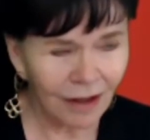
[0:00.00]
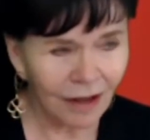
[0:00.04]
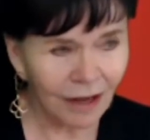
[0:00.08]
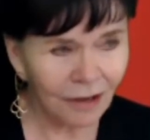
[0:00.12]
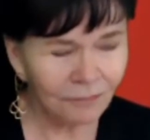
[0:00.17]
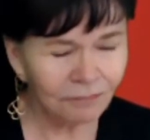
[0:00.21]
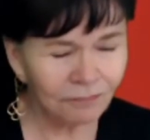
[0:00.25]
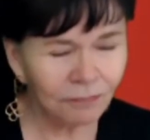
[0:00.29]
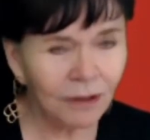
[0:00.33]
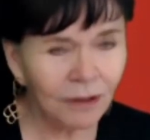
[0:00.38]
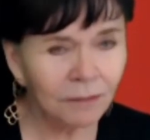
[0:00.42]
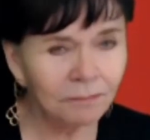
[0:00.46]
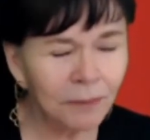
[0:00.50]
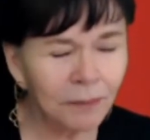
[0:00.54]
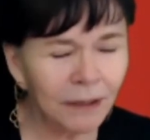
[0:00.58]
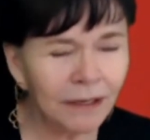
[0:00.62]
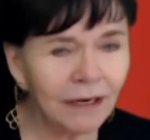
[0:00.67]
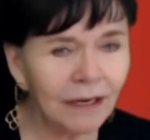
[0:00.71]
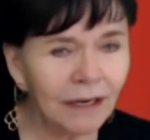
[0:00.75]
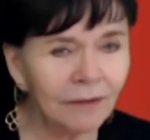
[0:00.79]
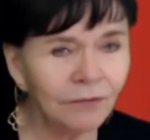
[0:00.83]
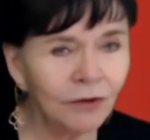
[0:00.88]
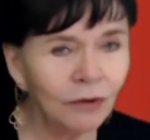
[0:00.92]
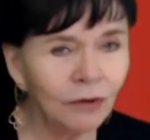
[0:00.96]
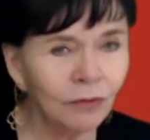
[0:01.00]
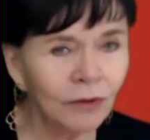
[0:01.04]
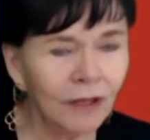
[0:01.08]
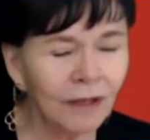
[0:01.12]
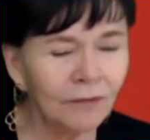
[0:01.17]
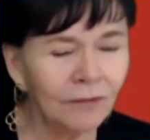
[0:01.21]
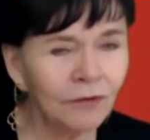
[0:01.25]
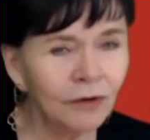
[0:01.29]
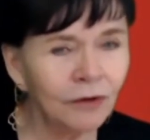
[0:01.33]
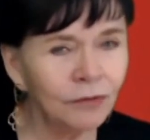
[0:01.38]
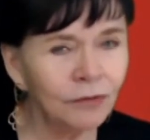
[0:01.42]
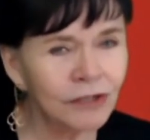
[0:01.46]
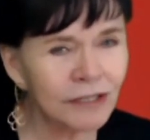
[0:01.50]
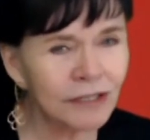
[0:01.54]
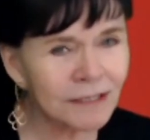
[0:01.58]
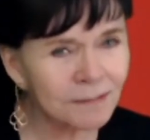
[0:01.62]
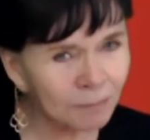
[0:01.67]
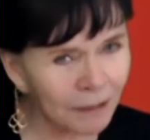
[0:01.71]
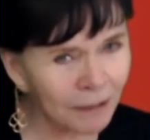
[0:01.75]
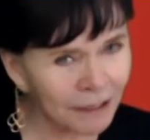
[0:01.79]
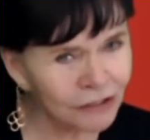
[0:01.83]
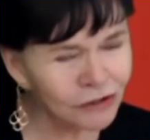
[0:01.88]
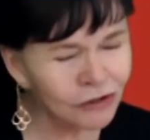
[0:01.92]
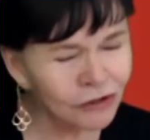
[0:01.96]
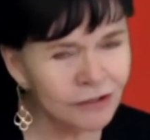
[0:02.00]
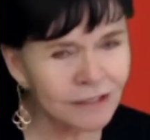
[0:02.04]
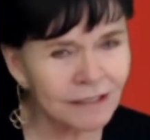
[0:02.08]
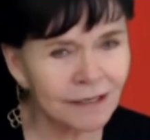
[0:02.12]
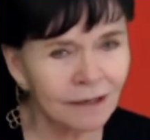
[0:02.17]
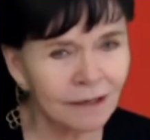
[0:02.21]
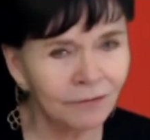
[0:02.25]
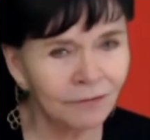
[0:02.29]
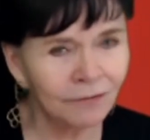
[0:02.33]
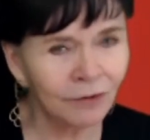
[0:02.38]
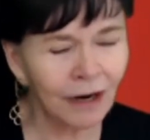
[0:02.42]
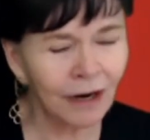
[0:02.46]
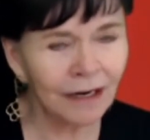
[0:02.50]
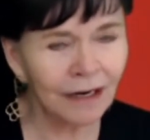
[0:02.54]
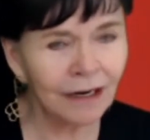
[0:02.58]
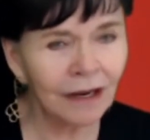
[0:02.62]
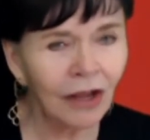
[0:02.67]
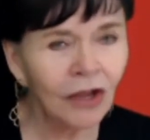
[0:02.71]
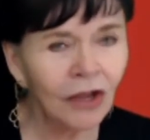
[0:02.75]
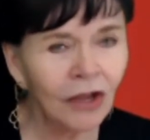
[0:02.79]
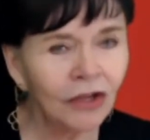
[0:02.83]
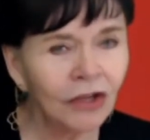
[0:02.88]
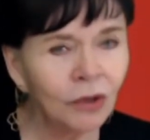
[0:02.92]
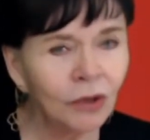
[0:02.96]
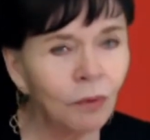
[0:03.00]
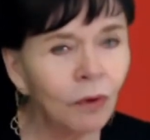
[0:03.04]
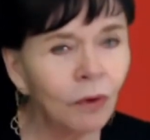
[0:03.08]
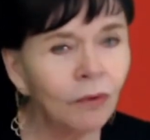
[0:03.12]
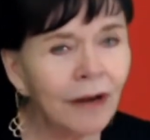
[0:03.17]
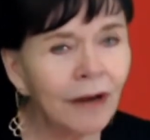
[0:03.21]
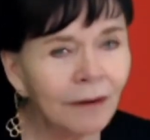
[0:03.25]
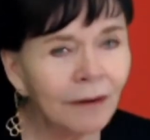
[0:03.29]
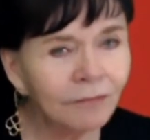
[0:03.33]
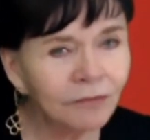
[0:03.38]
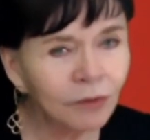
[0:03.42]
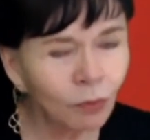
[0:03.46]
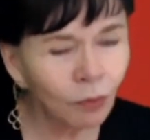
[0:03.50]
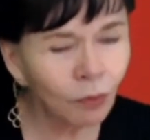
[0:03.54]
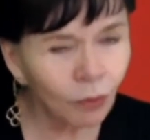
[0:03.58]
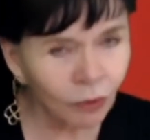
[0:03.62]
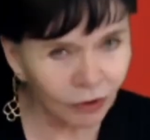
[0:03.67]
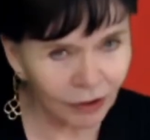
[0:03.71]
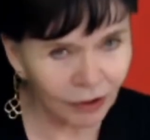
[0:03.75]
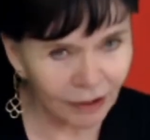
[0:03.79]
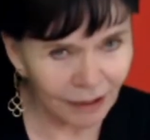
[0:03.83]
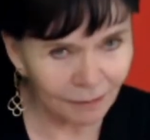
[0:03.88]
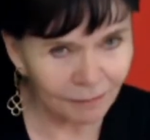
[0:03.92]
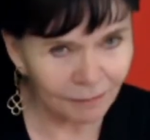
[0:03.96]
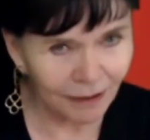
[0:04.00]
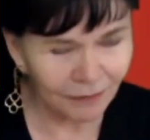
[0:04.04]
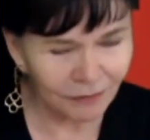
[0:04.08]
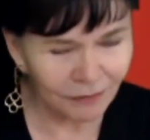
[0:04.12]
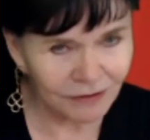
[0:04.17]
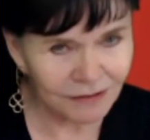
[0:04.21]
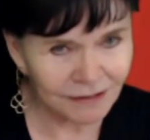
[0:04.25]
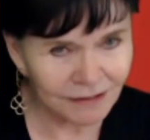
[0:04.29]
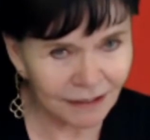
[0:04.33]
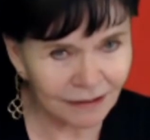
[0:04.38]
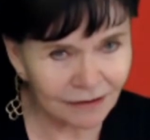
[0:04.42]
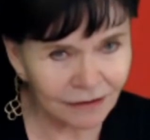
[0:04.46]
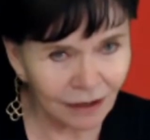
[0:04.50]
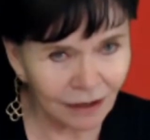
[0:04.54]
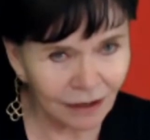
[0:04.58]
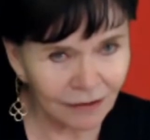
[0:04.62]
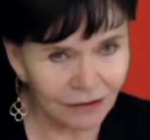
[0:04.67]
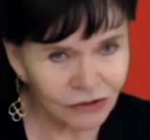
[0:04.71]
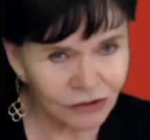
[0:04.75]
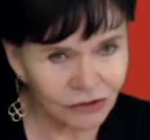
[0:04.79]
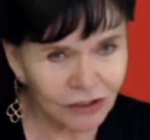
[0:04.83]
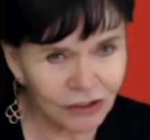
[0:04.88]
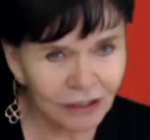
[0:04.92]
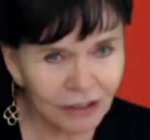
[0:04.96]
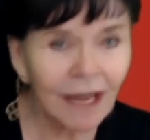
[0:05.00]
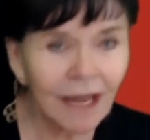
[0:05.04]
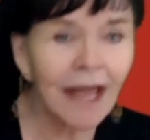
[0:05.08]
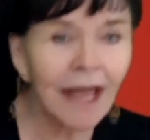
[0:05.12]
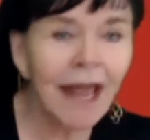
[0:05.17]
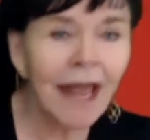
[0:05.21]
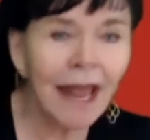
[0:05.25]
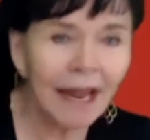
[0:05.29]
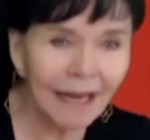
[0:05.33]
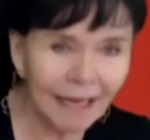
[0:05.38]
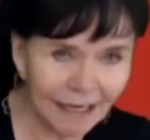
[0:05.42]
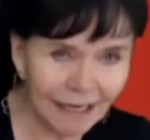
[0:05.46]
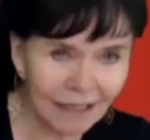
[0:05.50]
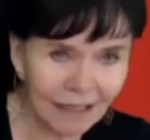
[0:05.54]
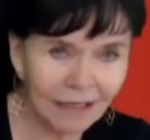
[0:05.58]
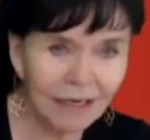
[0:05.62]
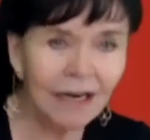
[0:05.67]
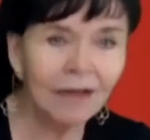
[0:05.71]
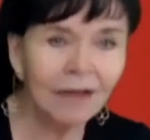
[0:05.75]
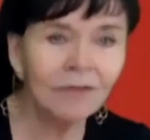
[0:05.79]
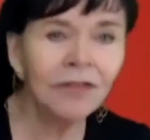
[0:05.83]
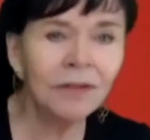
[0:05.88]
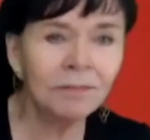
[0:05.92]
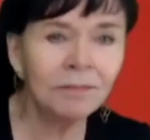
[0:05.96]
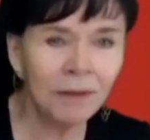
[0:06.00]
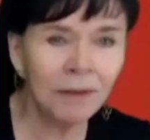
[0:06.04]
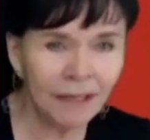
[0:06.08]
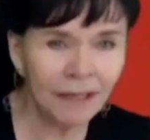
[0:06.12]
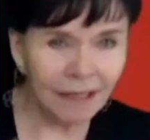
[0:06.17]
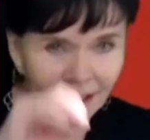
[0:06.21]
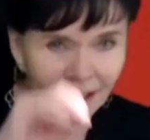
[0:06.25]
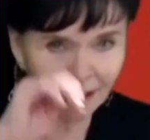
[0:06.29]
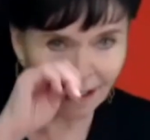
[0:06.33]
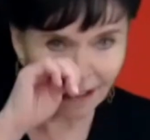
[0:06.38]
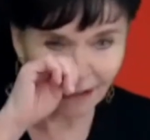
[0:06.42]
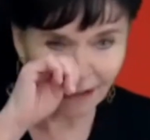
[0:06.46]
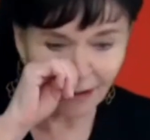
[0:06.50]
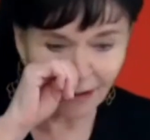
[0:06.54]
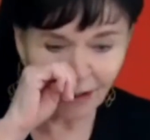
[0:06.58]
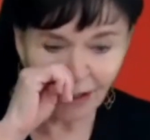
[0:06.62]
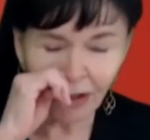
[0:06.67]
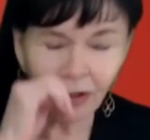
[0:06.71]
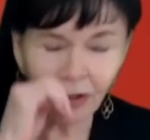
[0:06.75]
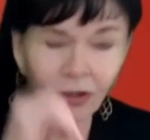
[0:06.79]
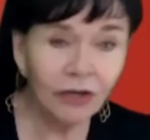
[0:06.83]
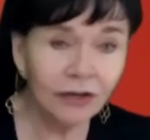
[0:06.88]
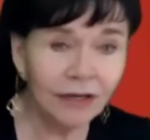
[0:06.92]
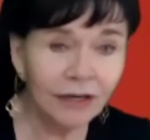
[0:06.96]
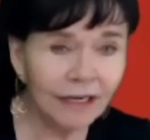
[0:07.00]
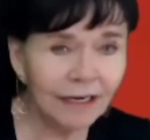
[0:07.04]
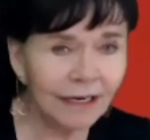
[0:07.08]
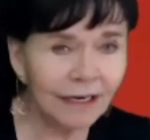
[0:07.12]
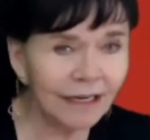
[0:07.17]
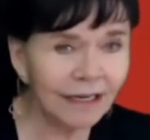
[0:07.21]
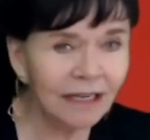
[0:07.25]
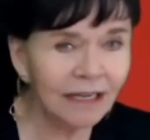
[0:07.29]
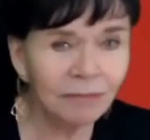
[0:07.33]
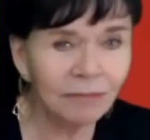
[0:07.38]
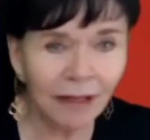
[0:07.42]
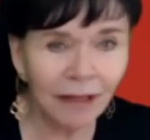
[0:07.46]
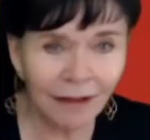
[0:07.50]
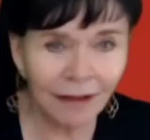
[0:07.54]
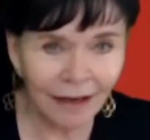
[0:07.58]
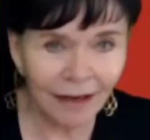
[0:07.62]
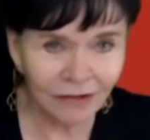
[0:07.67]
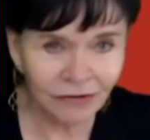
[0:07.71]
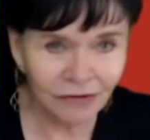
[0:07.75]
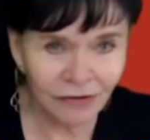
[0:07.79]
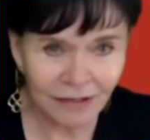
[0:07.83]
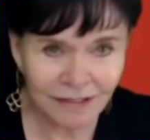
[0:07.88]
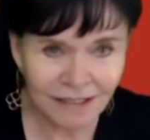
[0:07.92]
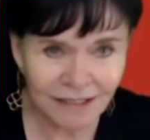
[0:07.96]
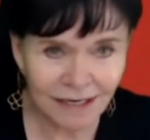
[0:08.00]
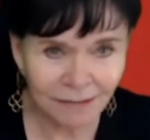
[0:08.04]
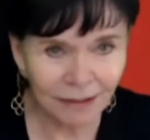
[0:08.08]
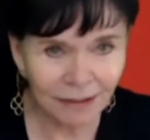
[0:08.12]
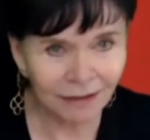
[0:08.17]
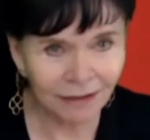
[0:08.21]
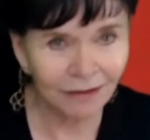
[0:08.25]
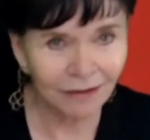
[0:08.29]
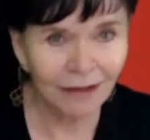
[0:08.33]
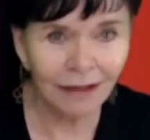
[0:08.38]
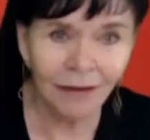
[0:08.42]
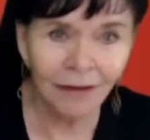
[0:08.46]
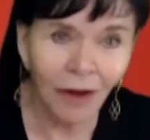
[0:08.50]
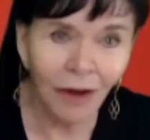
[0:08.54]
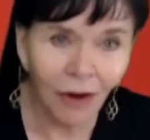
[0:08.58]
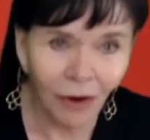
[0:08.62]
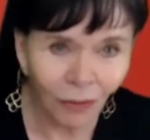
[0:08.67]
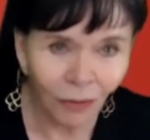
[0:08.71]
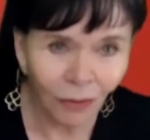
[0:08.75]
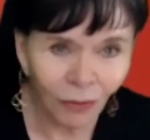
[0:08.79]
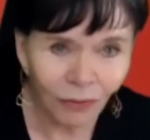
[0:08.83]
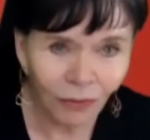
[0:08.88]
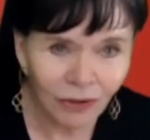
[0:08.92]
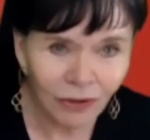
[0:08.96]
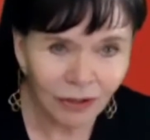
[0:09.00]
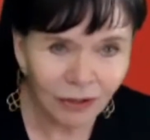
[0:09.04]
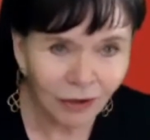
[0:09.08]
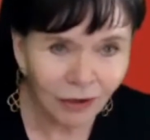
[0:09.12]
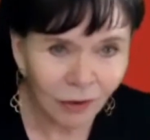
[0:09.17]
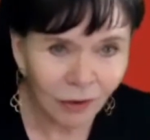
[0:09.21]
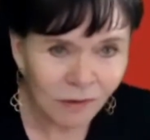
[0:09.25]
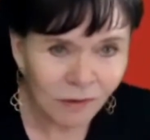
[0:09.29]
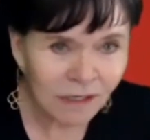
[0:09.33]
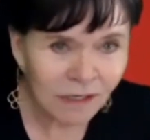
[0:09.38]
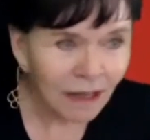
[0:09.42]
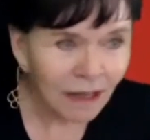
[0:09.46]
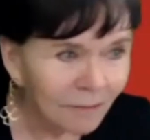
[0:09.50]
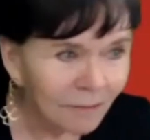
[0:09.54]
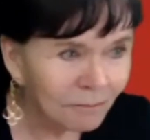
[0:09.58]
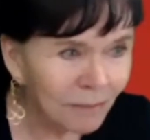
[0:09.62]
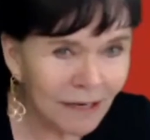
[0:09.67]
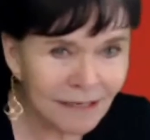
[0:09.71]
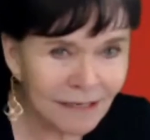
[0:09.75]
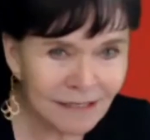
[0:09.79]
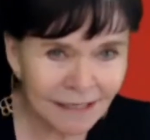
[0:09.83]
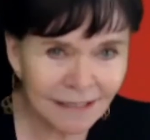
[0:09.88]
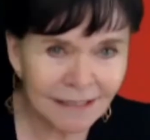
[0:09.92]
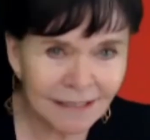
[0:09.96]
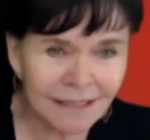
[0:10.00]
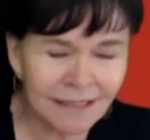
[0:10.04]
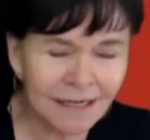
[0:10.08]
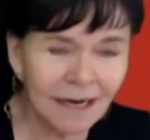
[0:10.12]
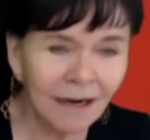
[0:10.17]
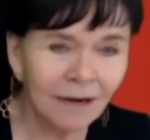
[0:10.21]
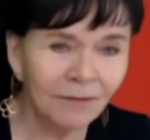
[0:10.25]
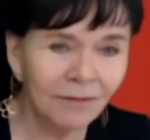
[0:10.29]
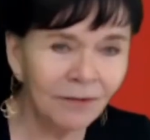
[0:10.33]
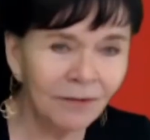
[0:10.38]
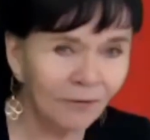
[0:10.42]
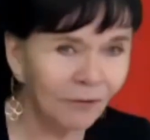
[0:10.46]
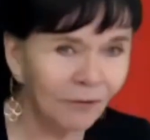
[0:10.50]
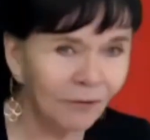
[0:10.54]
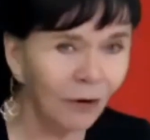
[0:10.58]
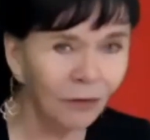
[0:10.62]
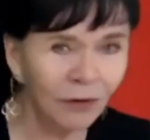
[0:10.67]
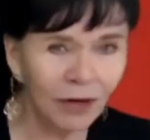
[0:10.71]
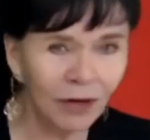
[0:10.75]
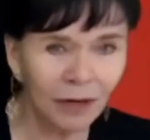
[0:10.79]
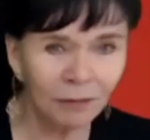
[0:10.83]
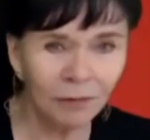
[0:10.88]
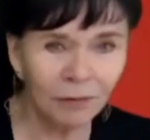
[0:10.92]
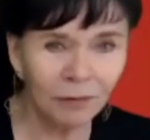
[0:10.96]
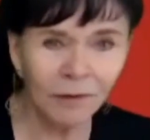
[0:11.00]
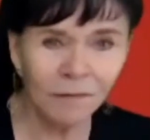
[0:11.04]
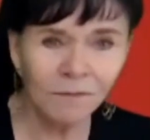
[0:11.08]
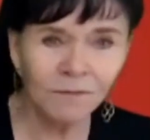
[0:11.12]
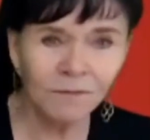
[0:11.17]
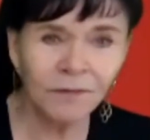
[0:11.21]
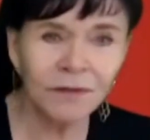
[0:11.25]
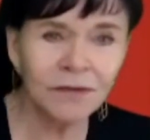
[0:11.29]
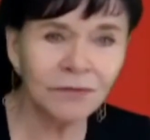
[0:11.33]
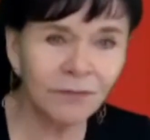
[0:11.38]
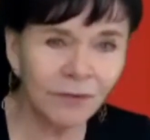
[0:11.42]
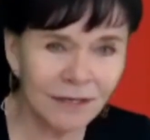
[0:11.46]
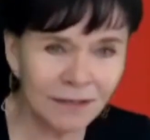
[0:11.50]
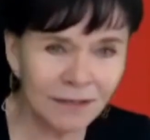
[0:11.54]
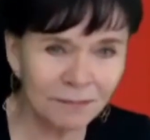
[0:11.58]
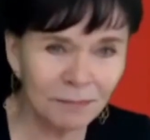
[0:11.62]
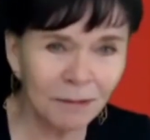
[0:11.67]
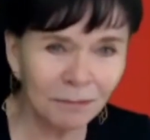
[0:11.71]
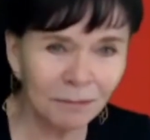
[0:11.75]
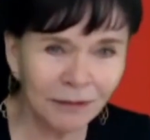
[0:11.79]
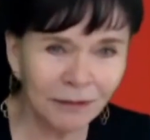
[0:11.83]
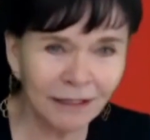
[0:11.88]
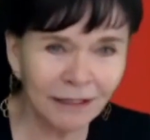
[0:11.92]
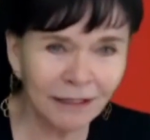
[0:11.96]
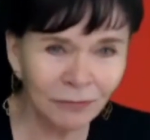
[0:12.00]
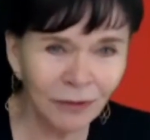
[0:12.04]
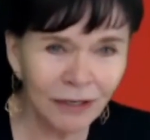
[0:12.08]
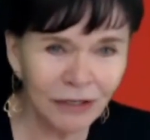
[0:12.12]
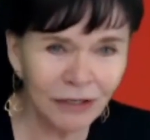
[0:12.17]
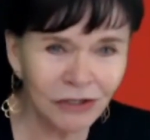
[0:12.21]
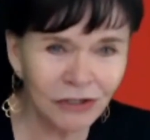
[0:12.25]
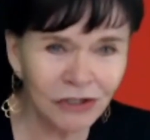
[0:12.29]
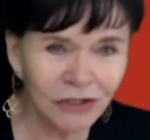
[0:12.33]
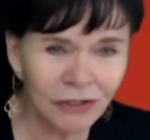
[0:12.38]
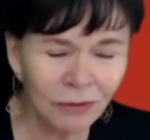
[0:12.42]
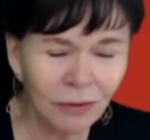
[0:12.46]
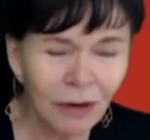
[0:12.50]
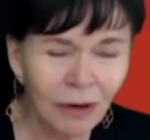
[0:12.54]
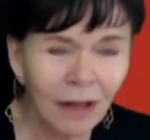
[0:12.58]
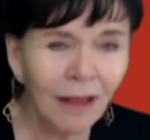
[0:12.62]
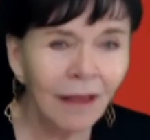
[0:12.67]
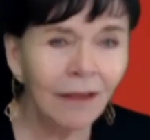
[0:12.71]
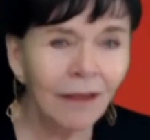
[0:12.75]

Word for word: Uh, but if you if you just place yourself right, you won't have to worry about the technology in the beginning you need an email address. I mean, hello, you know, basic stuff, a phone number for people to reach you.